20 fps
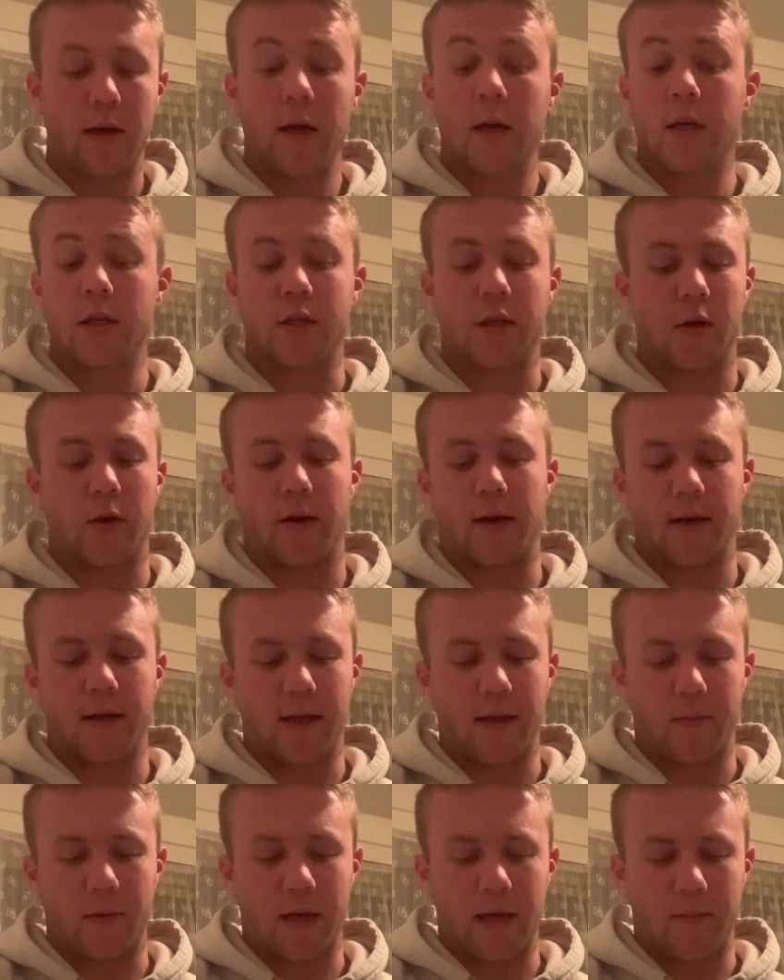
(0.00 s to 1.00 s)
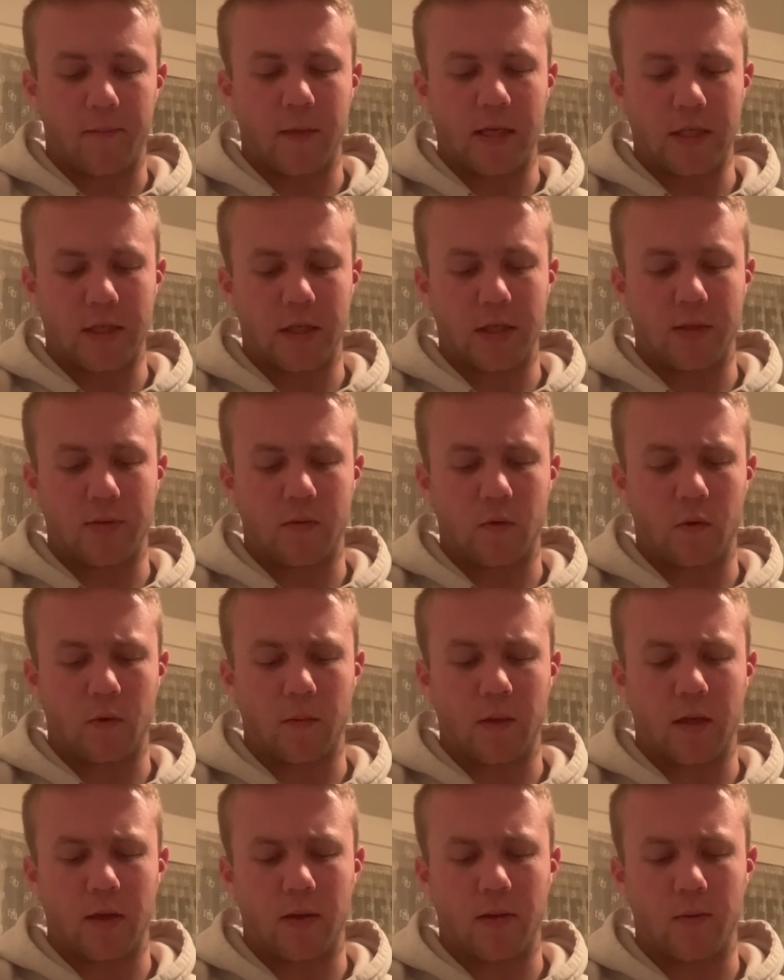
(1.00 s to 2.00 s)
Sorry, I keep getting messages for
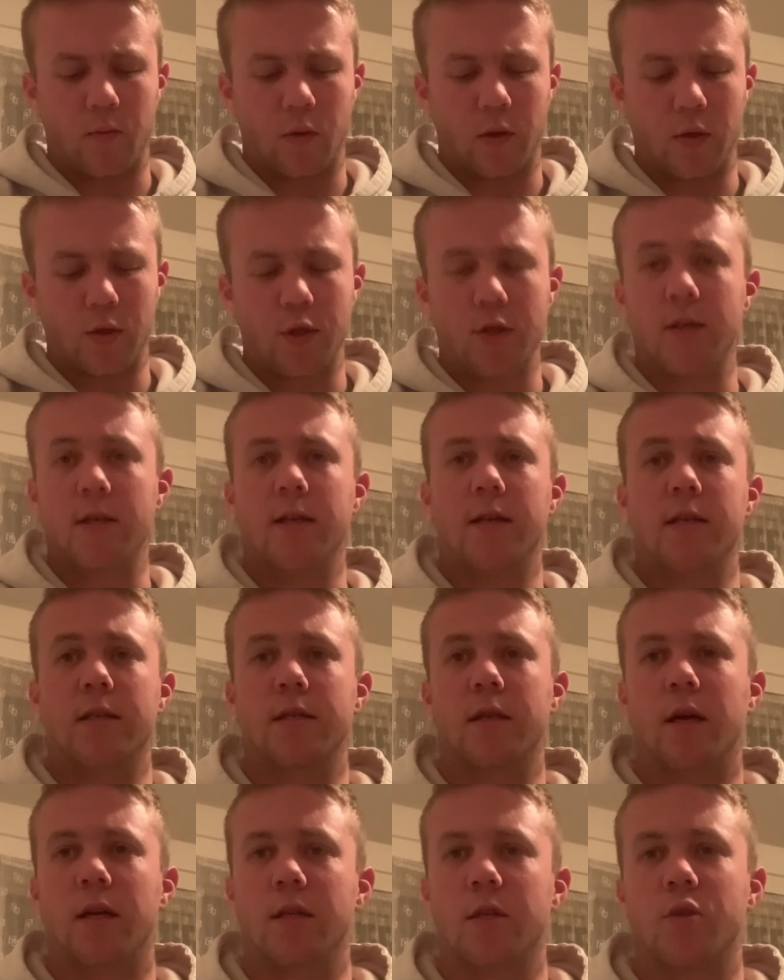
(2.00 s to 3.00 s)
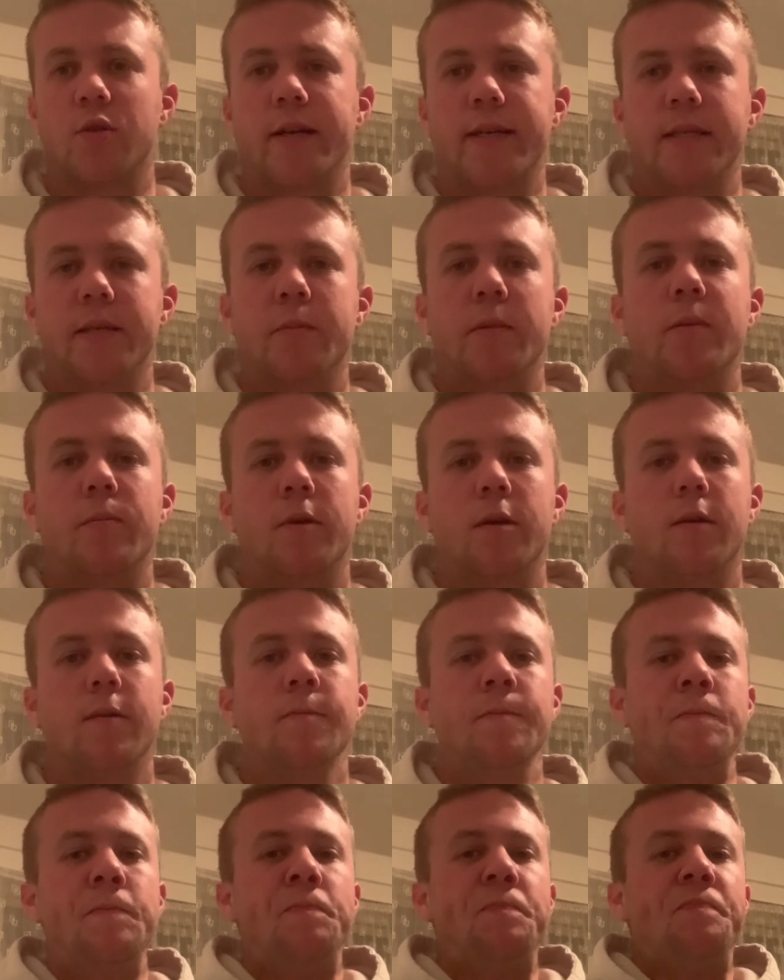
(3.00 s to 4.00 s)
me, watch, and it's, like, distracting me, but,
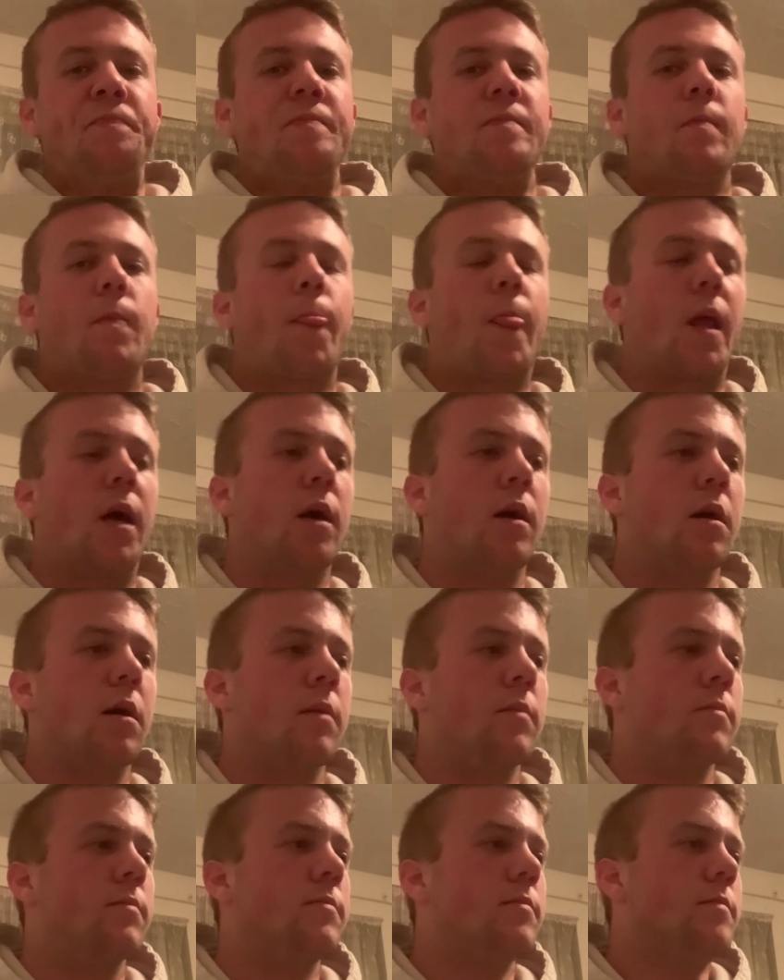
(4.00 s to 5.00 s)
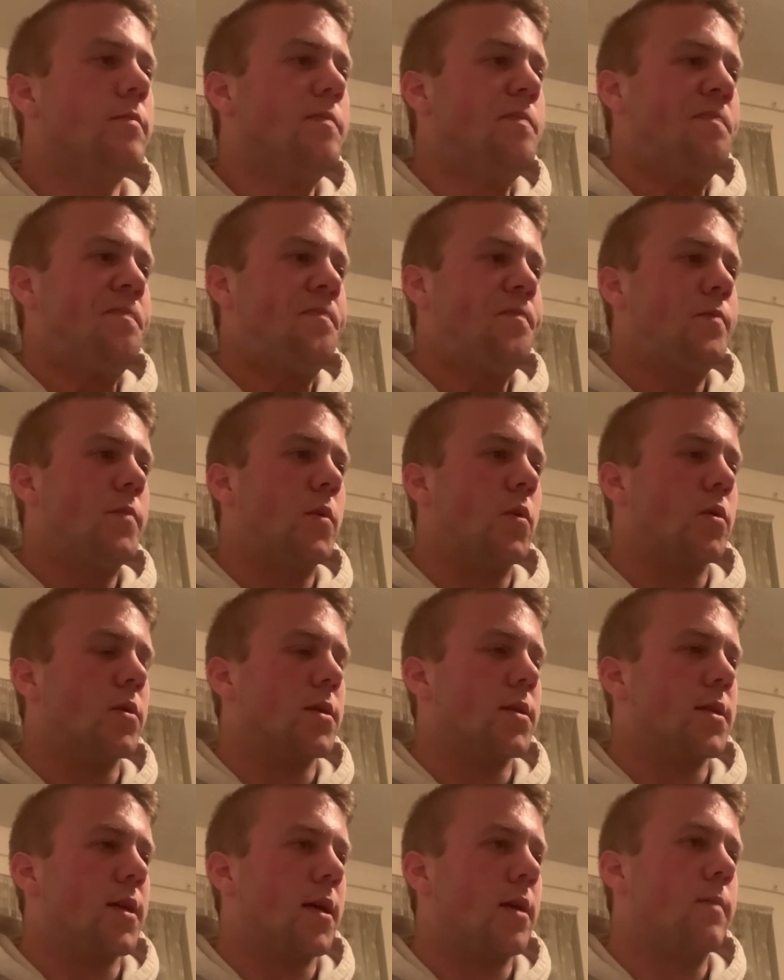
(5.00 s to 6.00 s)
what
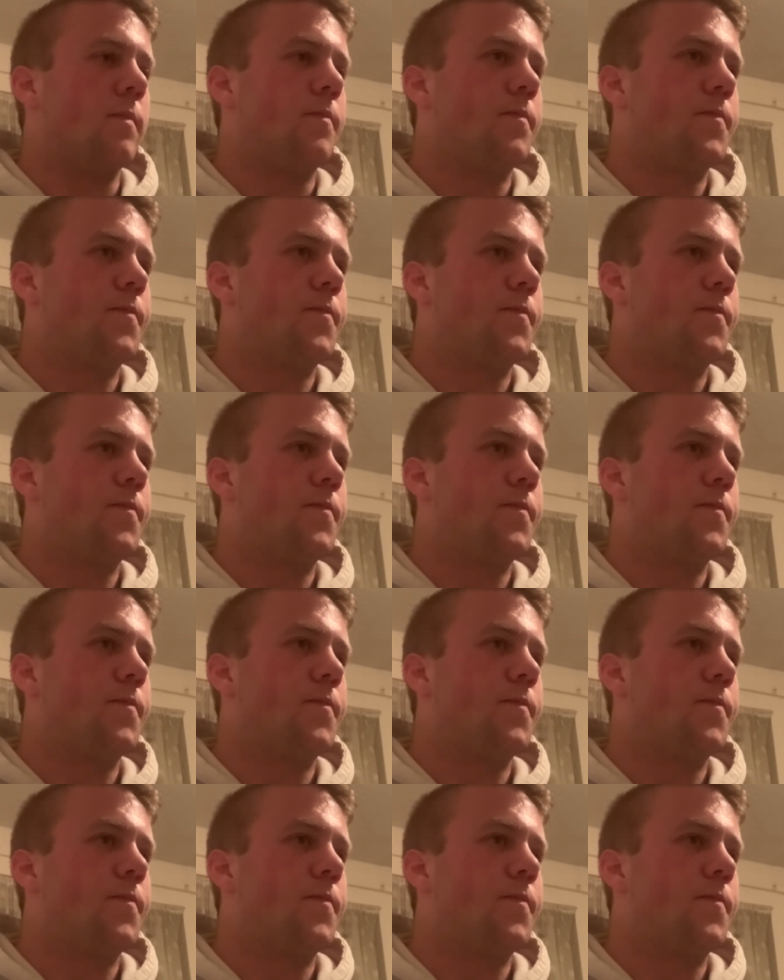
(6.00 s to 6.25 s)
was I saying?